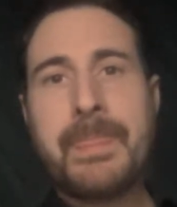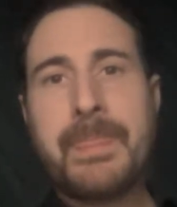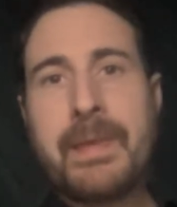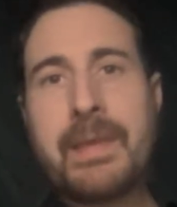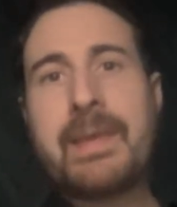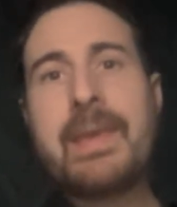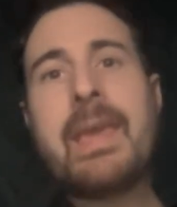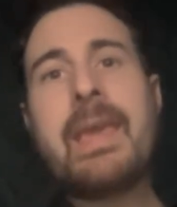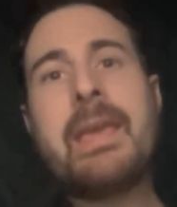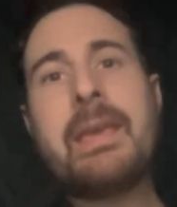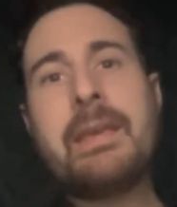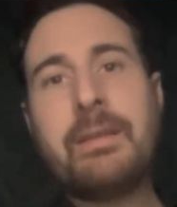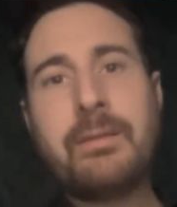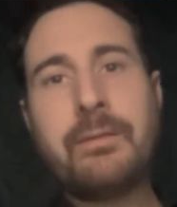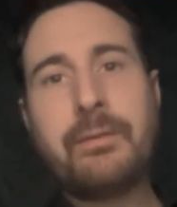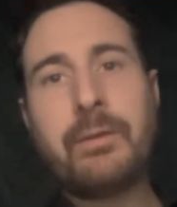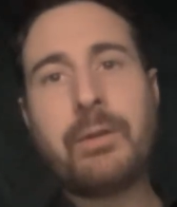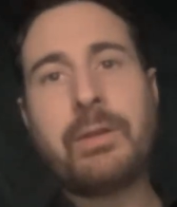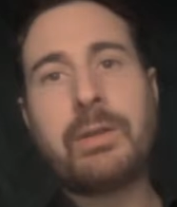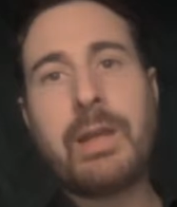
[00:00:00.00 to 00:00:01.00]
the
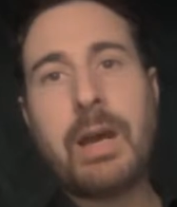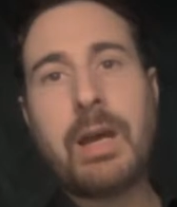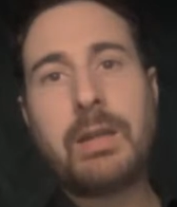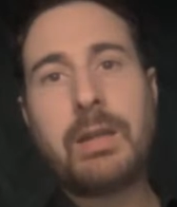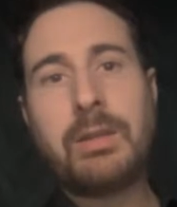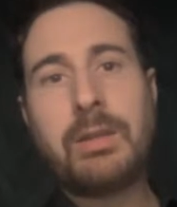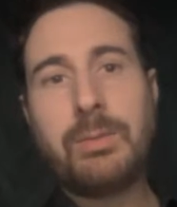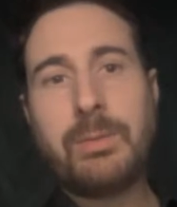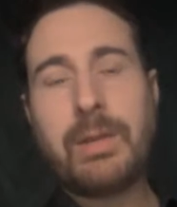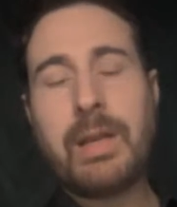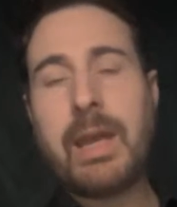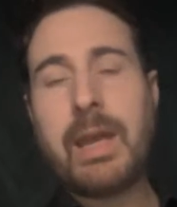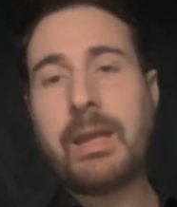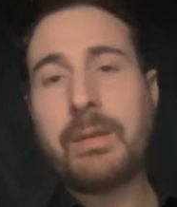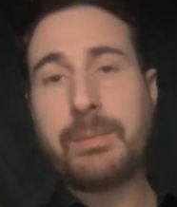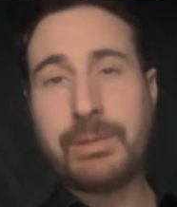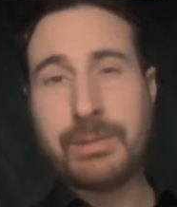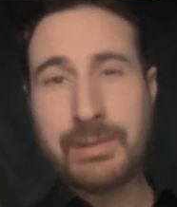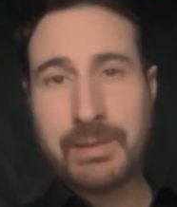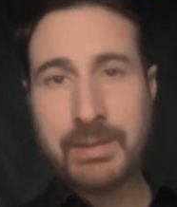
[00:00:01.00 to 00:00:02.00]
case for non-human
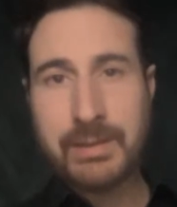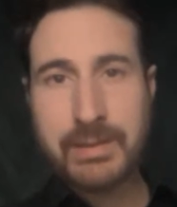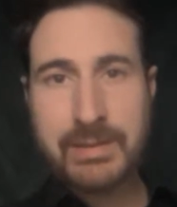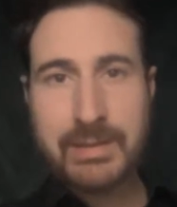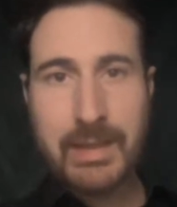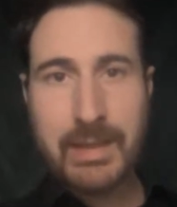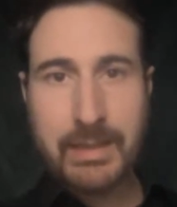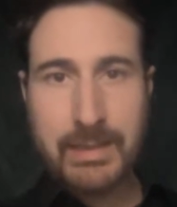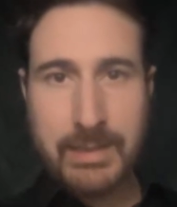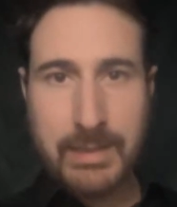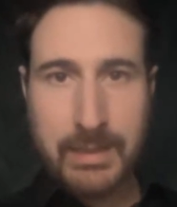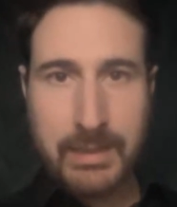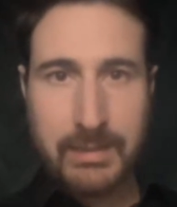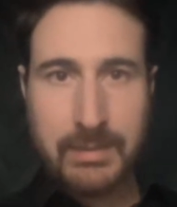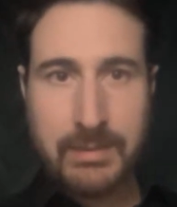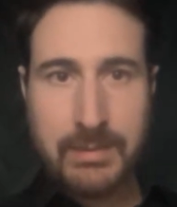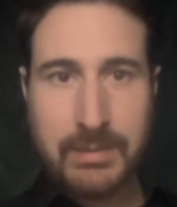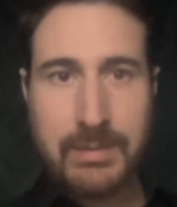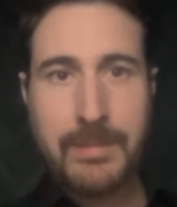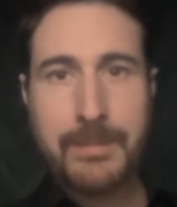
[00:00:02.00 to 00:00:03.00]
animals'
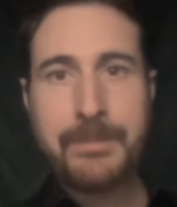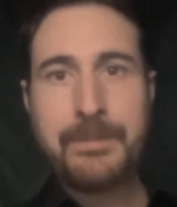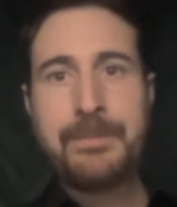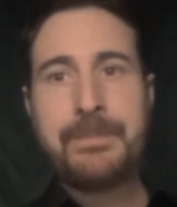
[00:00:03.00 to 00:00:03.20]
sentience,